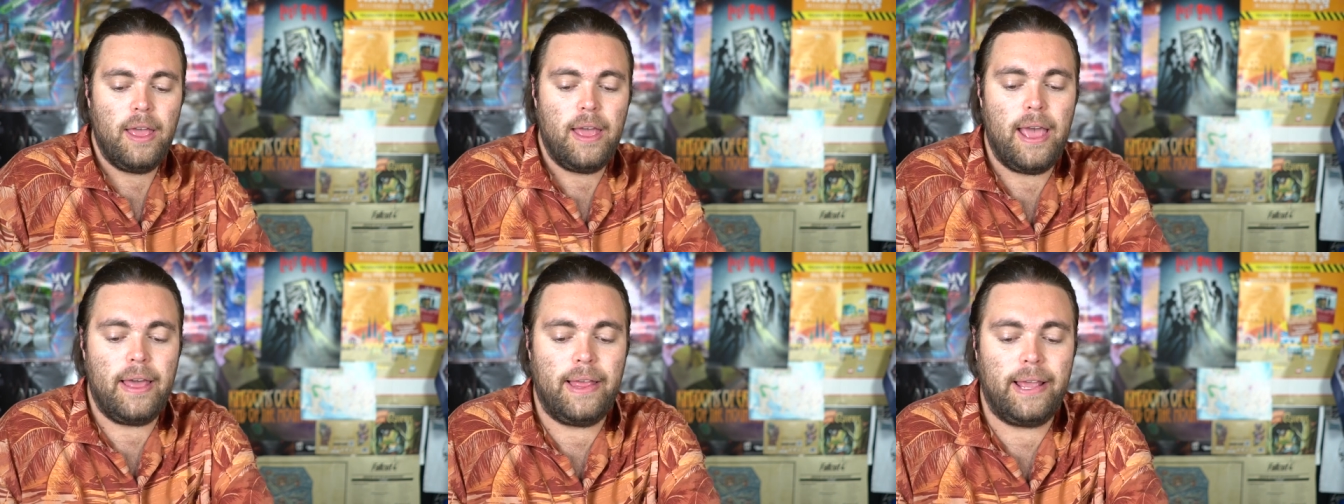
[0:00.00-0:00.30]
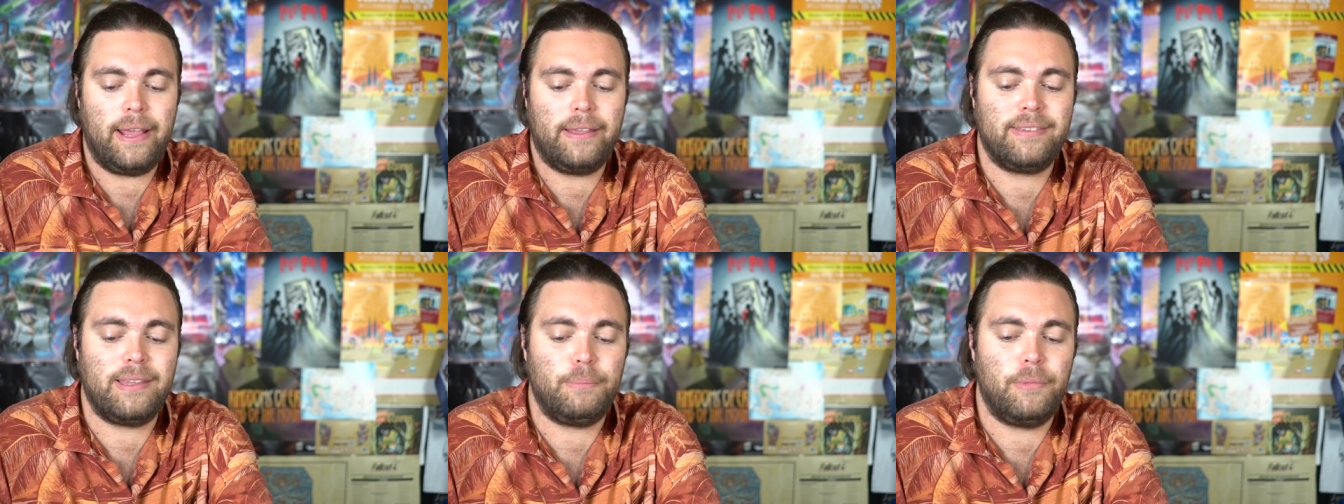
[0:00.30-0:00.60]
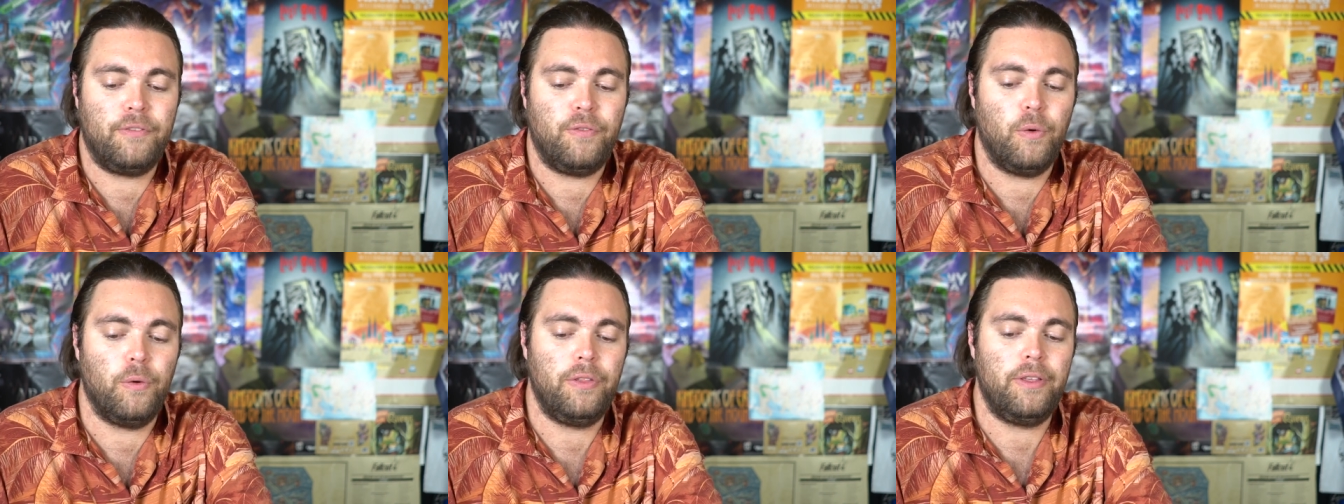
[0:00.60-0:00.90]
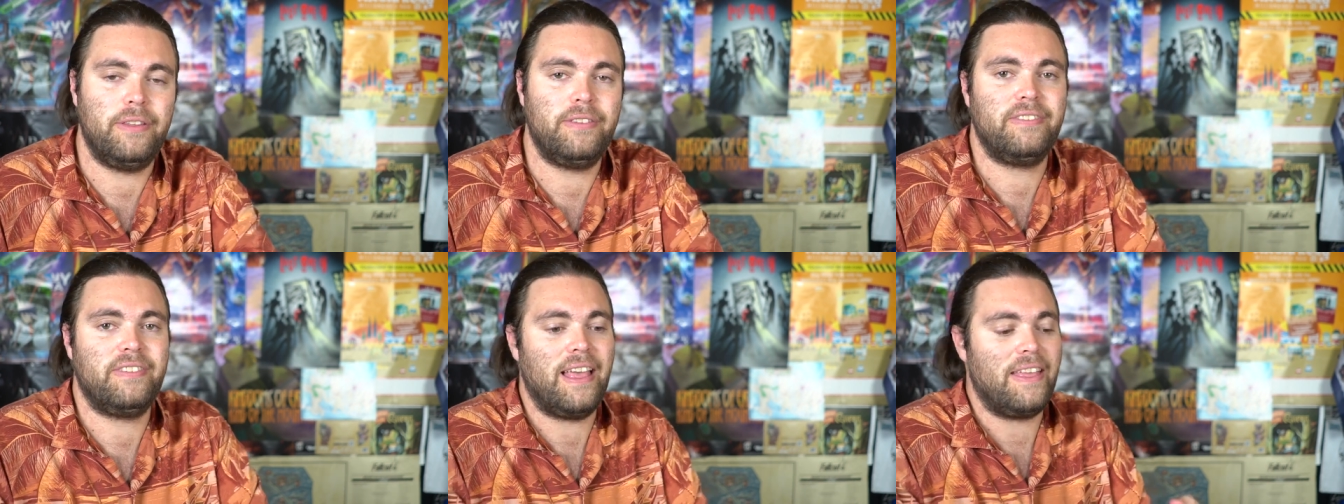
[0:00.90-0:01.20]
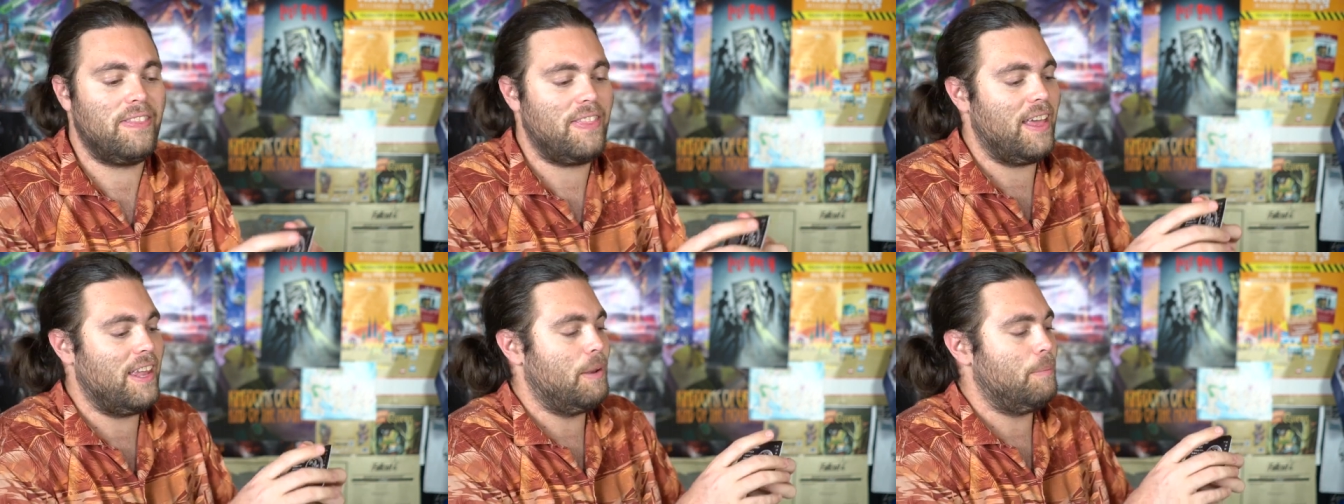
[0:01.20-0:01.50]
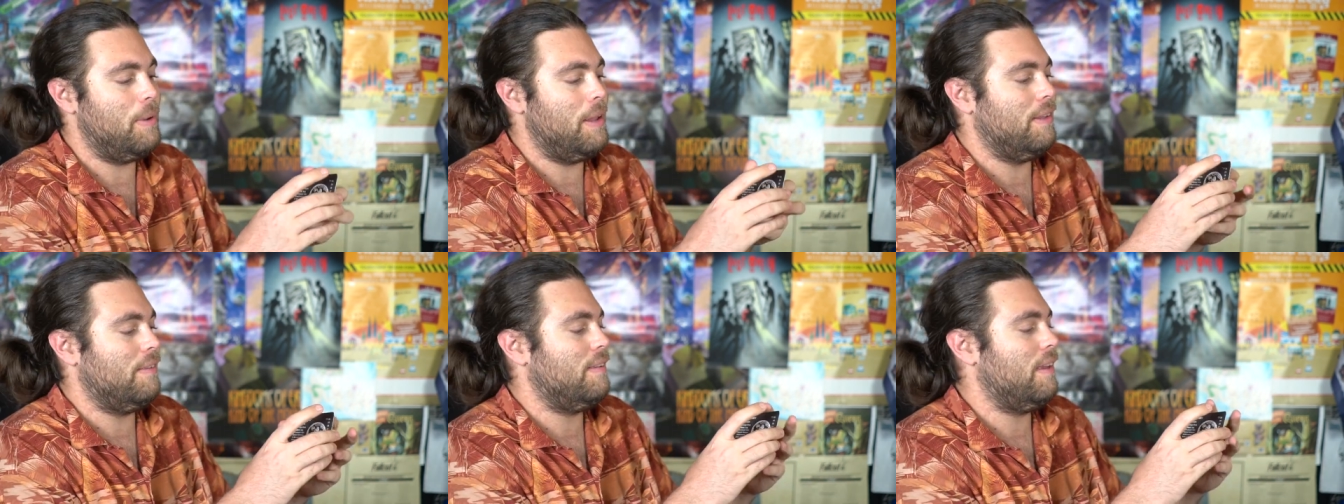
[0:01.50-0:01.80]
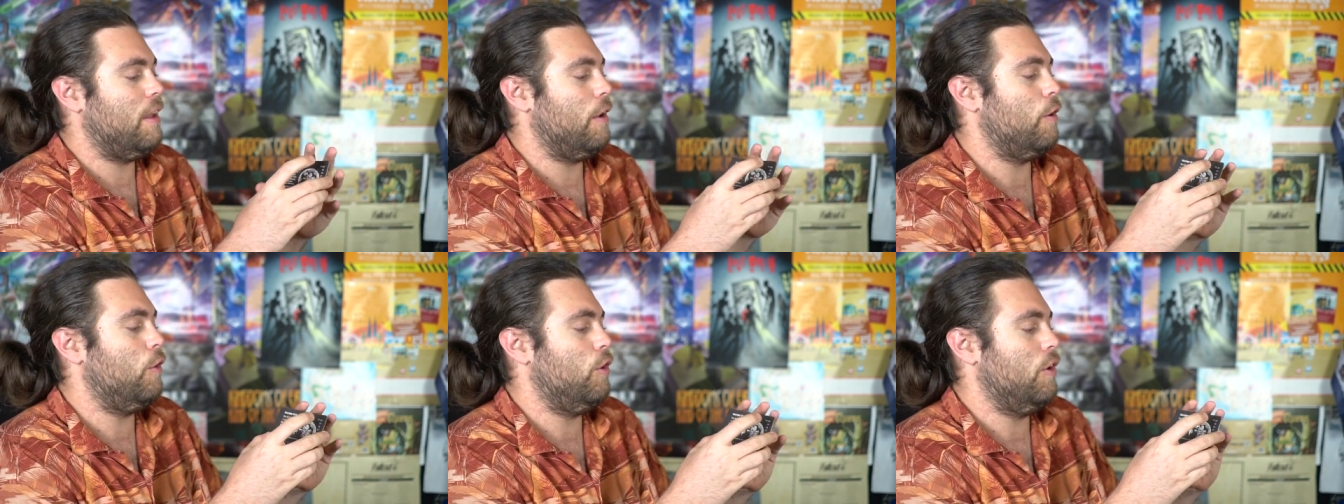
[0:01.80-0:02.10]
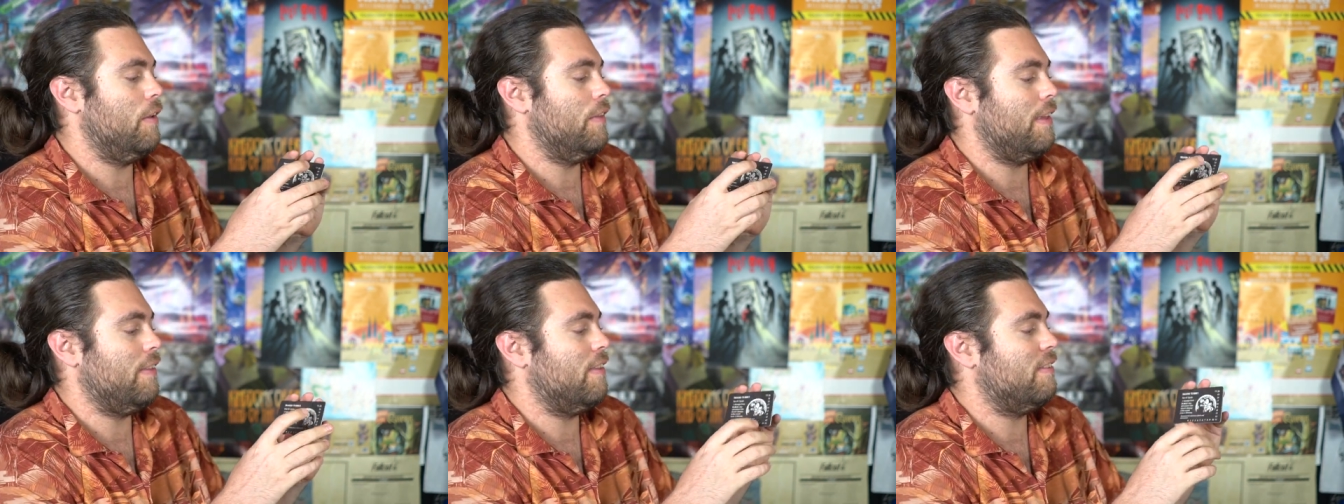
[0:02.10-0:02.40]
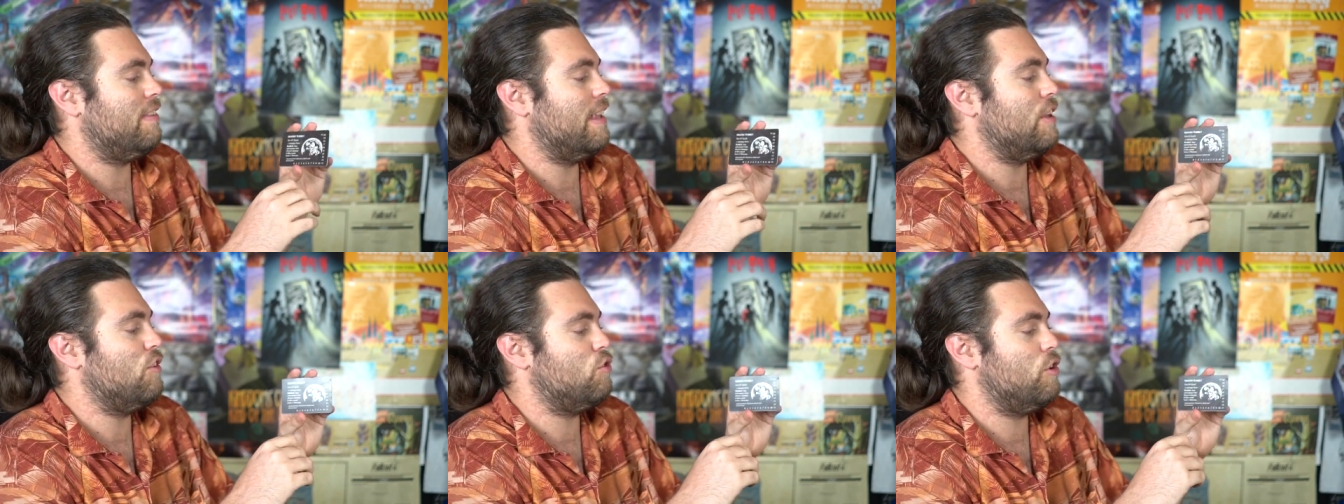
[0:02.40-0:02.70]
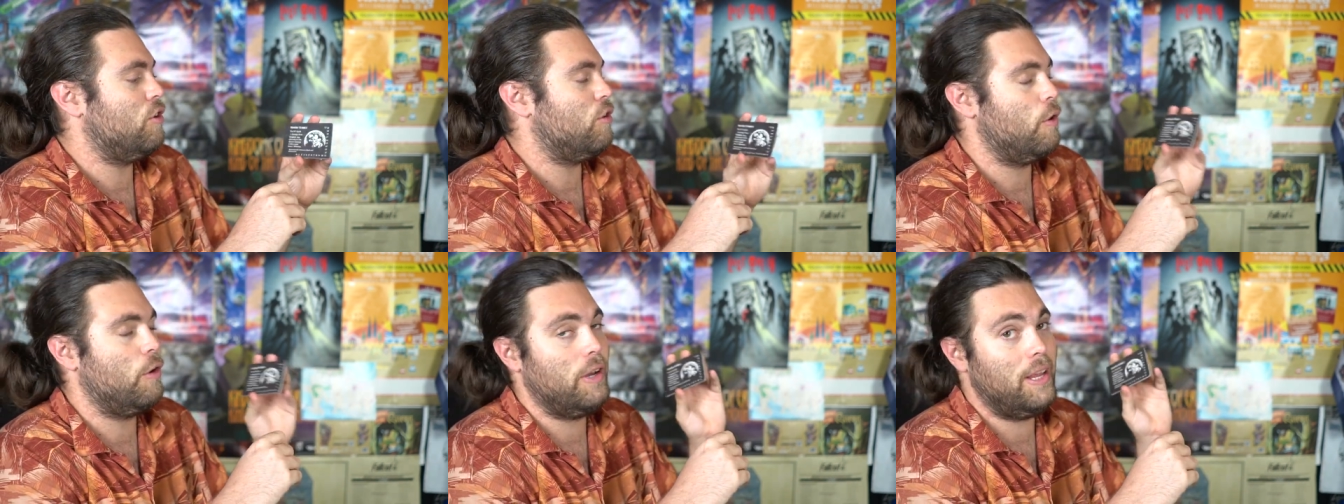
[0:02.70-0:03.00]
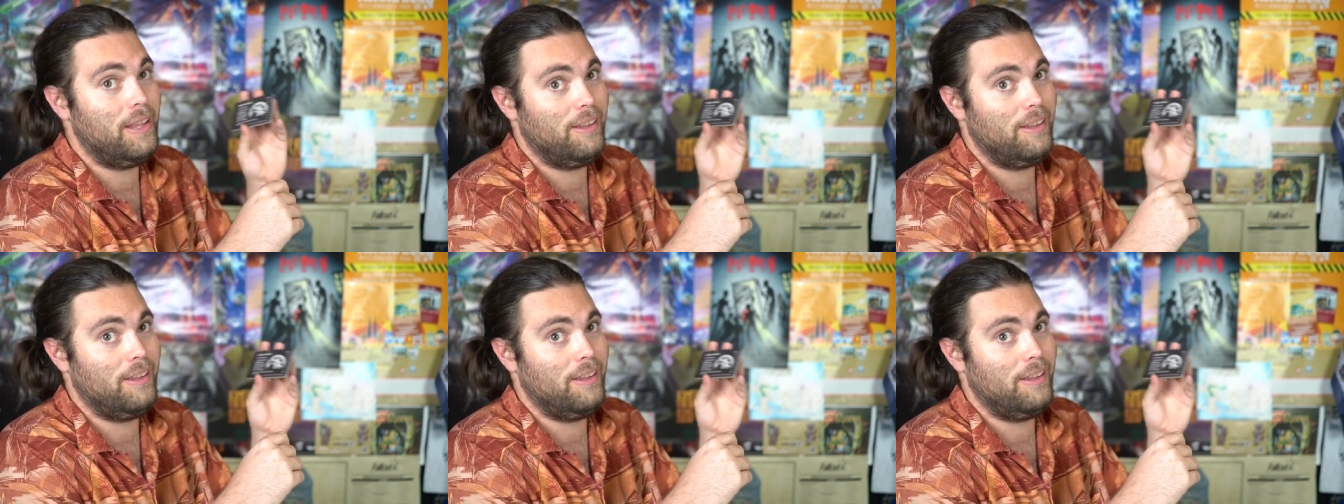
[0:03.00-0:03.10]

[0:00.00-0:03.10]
And like I said before, these synth enemies here, you got like the sentry turret.